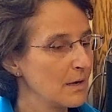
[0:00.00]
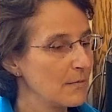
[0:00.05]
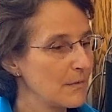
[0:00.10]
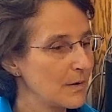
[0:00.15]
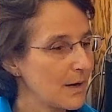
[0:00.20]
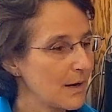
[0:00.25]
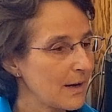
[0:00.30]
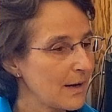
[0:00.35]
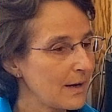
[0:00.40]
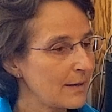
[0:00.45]
And
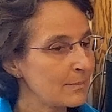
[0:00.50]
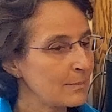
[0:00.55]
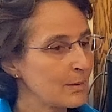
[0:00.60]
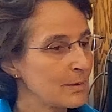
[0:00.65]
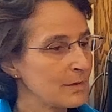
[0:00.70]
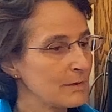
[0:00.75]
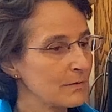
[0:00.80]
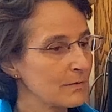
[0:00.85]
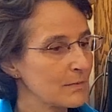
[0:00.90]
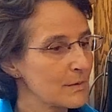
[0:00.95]
what
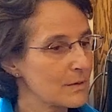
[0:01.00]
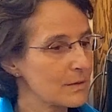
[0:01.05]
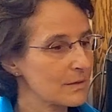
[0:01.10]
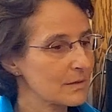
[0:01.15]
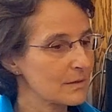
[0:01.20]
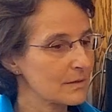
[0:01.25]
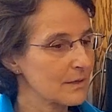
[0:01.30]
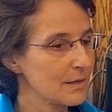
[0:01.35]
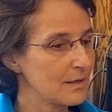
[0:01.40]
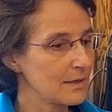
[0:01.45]
happened
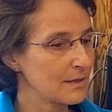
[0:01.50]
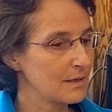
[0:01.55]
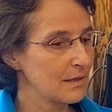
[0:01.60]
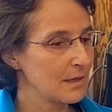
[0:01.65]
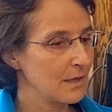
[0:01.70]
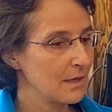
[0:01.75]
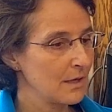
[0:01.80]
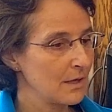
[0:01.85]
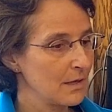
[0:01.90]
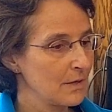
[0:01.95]
was that
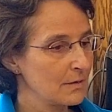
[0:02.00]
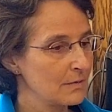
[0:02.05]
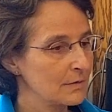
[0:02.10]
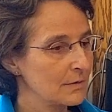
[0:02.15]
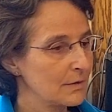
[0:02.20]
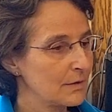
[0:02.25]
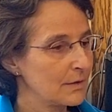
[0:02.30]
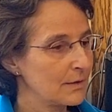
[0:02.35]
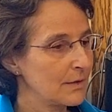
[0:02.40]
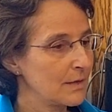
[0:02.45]

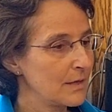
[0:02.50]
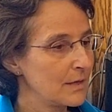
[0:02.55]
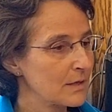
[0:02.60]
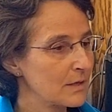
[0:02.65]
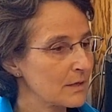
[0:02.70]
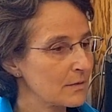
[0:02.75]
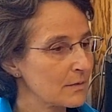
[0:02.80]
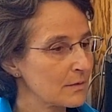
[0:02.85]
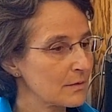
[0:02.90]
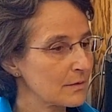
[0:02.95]
the
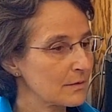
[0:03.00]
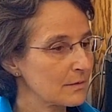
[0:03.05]
year